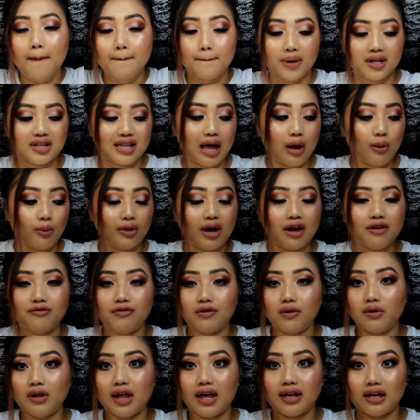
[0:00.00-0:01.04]
But that one I
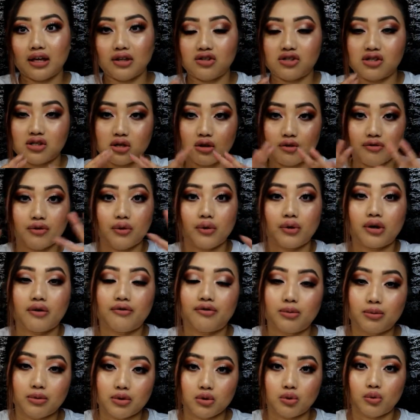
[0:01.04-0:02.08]
feel like it's still very
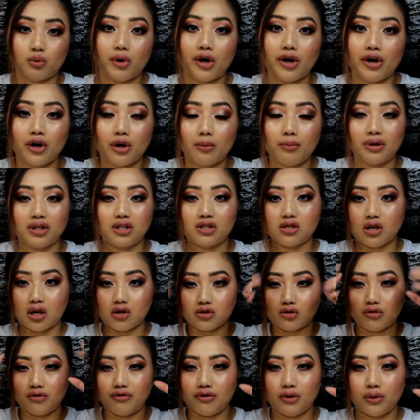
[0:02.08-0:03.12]
comfortable to wear, but it's
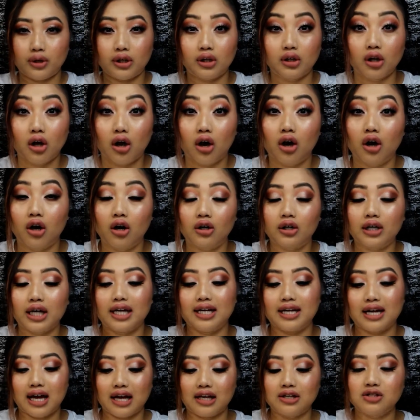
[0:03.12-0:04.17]
also very long
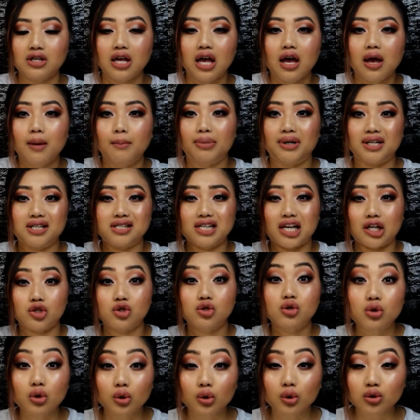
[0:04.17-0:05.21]
and nice. But it's
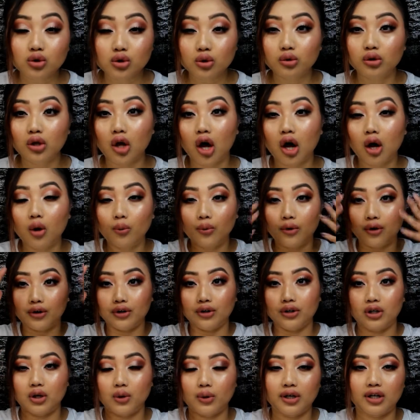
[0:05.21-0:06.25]
not too too long where,
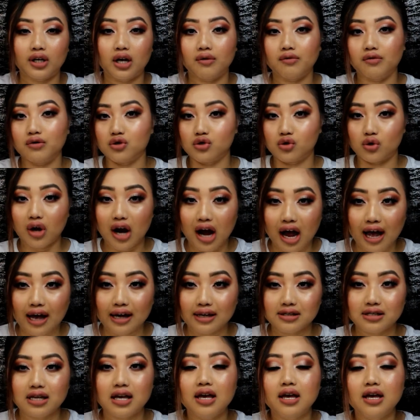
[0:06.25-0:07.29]
you know, it covers your
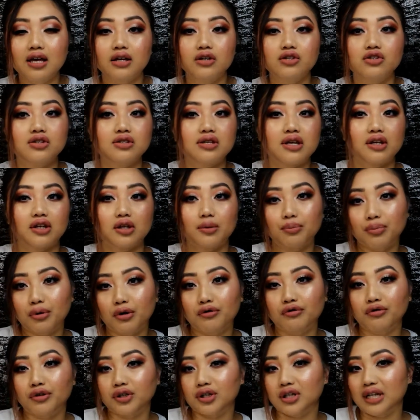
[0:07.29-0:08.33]
eyes. It's just like the
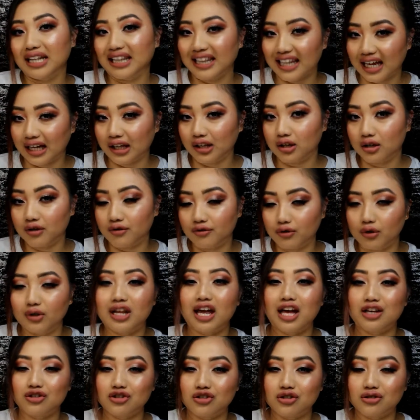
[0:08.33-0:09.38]
perfect length for
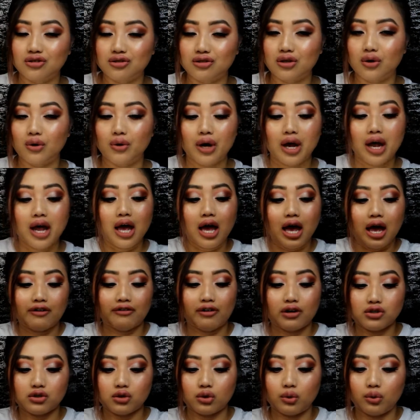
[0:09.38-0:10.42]
lashes, so
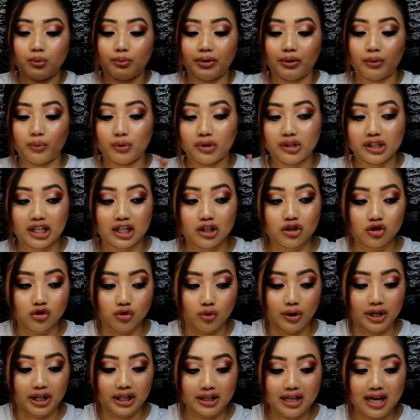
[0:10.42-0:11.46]
I've also been really
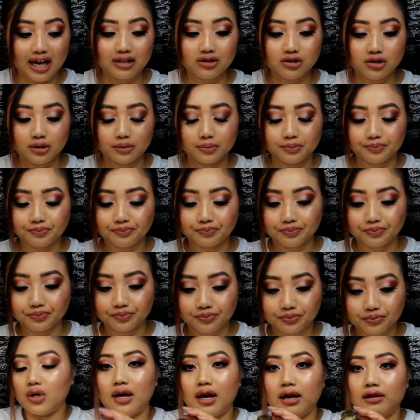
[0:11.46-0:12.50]
enjoying that.
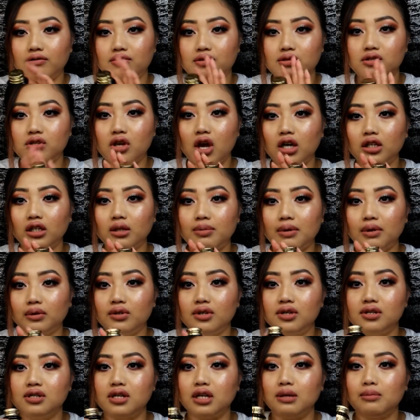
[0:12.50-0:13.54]
I talked
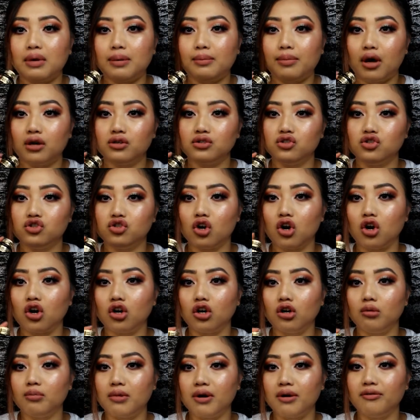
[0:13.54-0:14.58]
about this in my
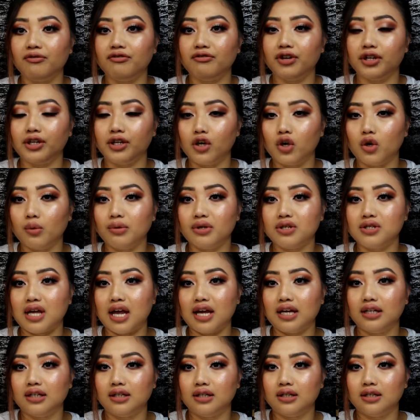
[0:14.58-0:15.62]
BoxyCharm video because
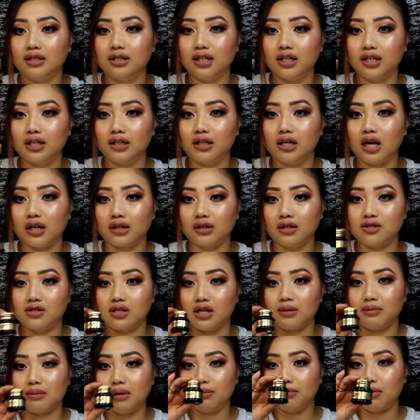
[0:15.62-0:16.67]
I did got
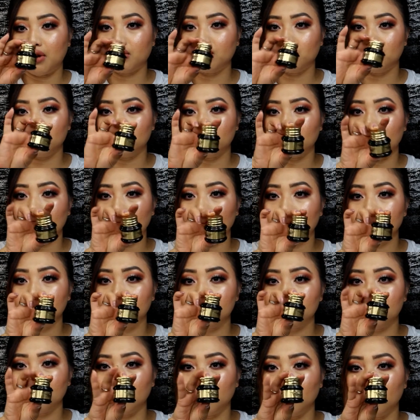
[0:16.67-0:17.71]
this in my
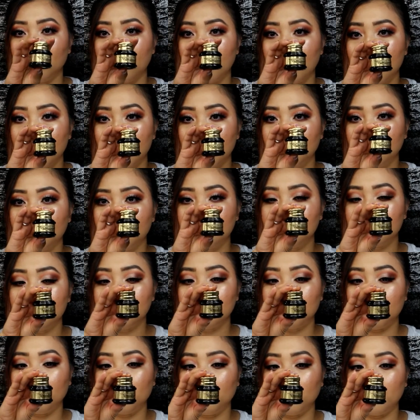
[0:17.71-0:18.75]
BoxyCharm. So this
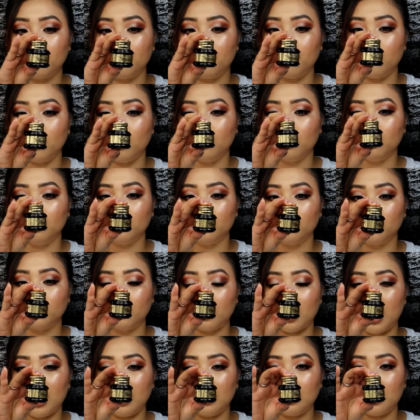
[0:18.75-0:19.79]
is the Pretty
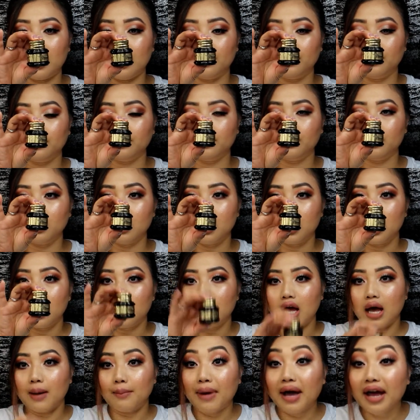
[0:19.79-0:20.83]
Vulgar eyeliner.
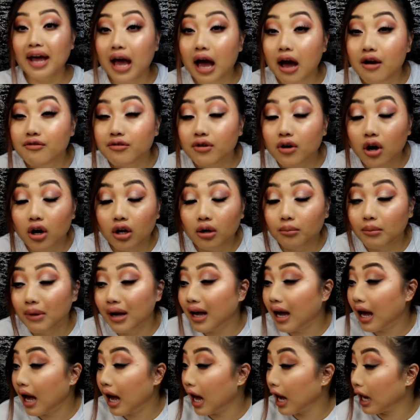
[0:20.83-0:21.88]
Um, I have it on
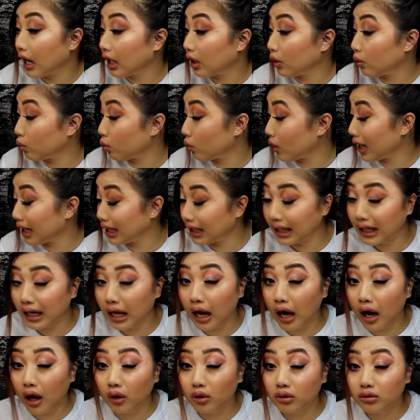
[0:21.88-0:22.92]
my eye right
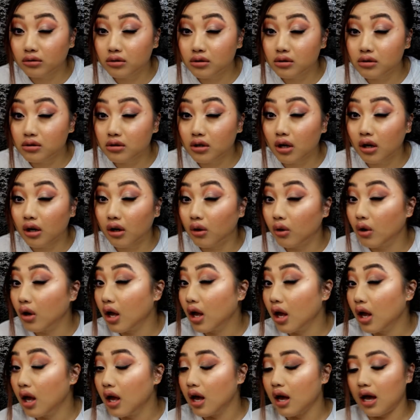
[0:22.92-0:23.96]
now, so
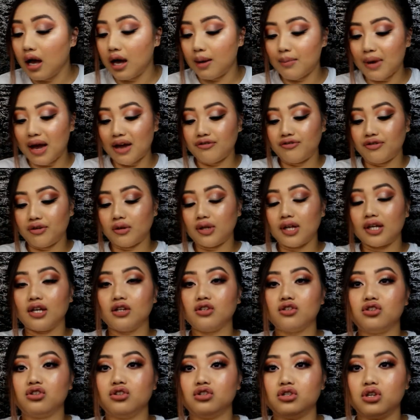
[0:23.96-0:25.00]
um, I feel like
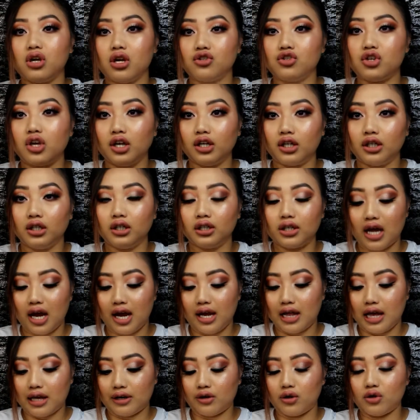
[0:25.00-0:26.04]
it's such a good
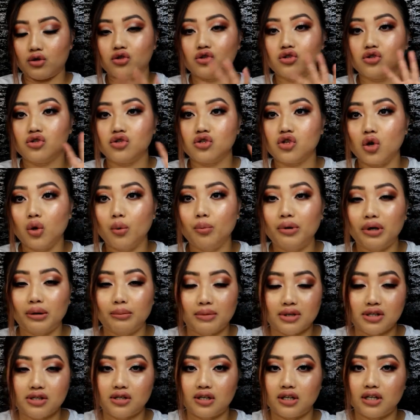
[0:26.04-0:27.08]
eyeliner. It's so
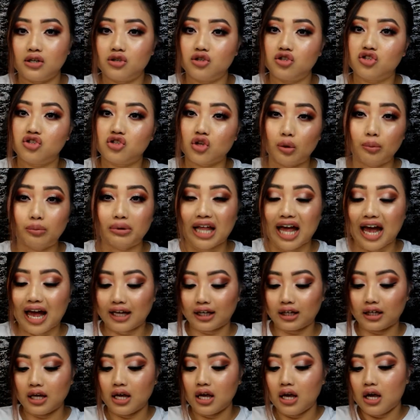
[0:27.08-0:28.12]
pigmented, it's so
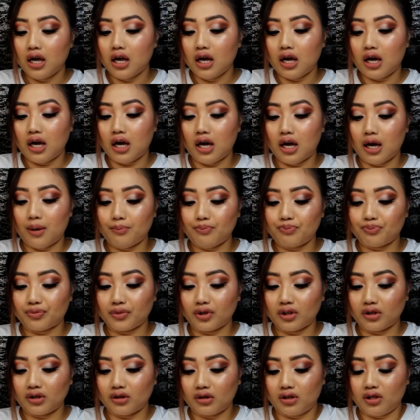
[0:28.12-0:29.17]
black. Um,
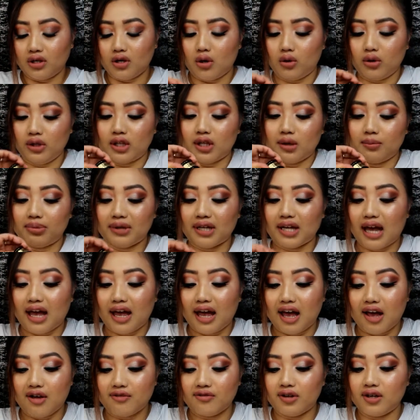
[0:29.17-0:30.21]
the only complaint I
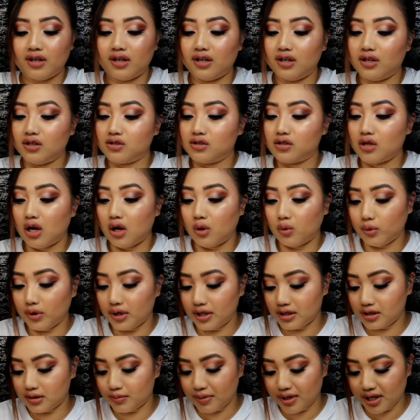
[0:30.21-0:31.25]
have is
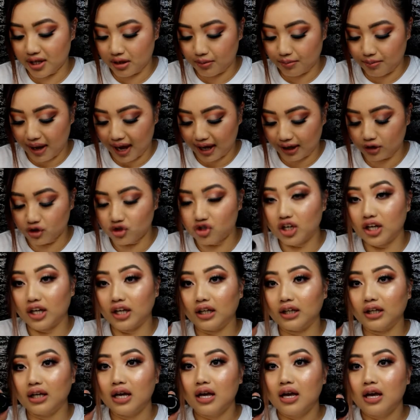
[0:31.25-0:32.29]
always been the
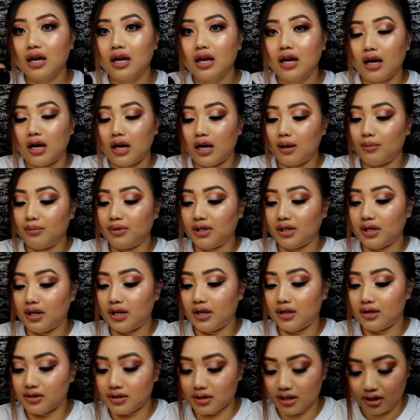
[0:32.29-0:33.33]
packaging, um,
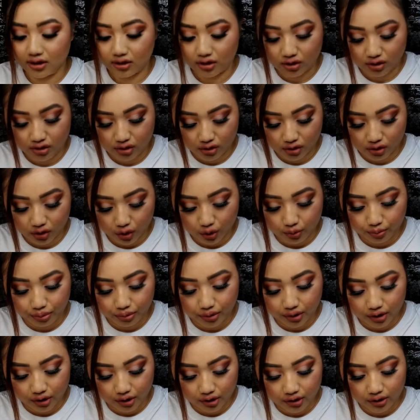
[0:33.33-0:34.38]
because it's
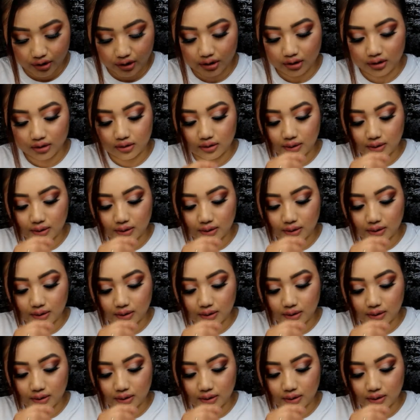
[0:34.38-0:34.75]
super...